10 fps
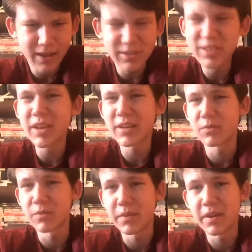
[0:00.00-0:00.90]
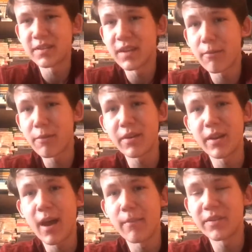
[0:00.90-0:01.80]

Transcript: sticks with me. It's not really an album.